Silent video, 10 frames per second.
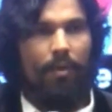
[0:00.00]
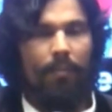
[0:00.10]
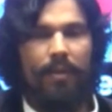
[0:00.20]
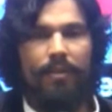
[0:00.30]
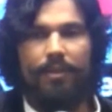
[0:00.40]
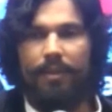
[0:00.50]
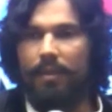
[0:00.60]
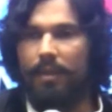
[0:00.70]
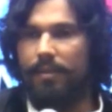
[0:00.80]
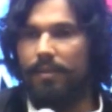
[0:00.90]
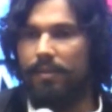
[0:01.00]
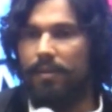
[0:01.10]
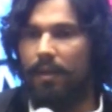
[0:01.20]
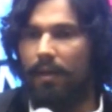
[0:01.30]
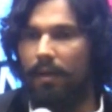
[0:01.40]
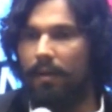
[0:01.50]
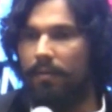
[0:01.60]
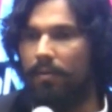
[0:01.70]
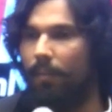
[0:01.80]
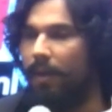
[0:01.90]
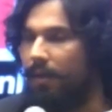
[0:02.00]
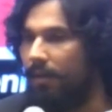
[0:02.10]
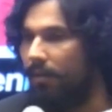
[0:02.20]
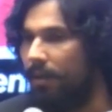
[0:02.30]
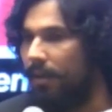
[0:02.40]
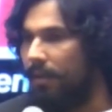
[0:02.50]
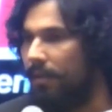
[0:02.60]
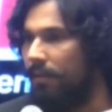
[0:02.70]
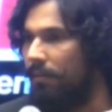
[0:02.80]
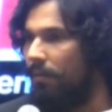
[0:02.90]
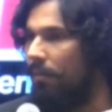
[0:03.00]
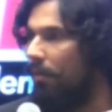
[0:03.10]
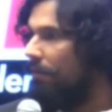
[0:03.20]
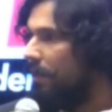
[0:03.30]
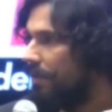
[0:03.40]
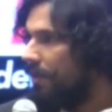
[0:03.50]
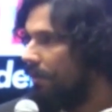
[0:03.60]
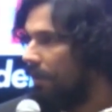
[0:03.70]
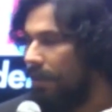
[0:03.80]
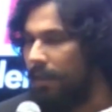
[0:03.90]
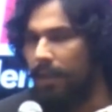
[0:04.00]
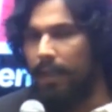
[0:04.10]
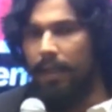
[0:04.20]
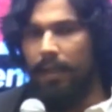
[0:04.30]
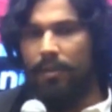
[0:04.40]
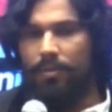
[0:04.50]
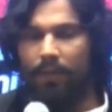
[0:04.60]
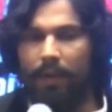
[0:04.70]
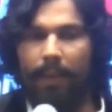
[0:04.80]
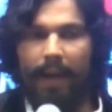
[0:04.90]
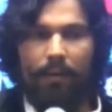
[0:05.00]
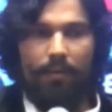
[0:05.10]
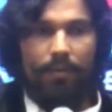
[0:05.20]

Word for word: prominent journalists are commenting on it and conversing on it. So I went back on